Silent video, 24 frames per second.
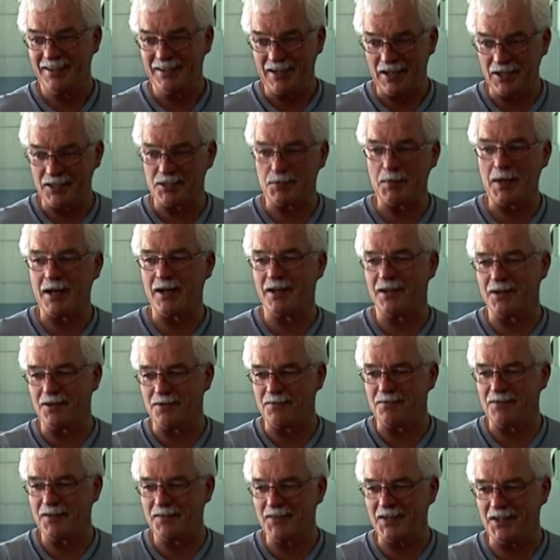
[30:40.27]
Now it's about
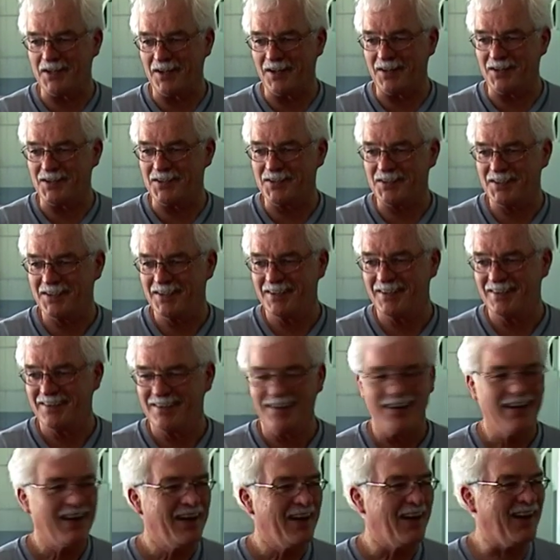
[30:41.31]
150
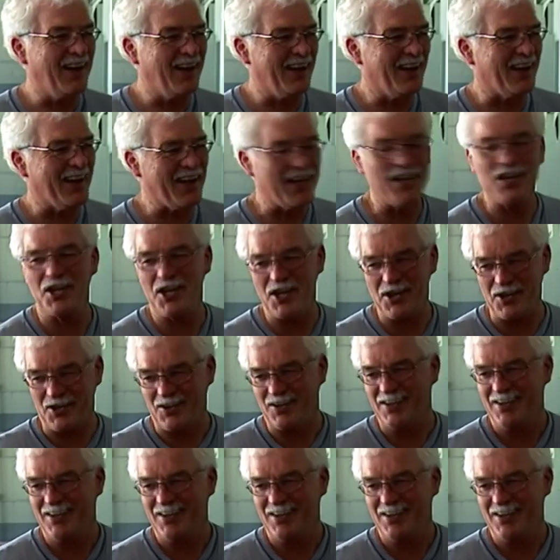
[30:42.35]
dollars in a year.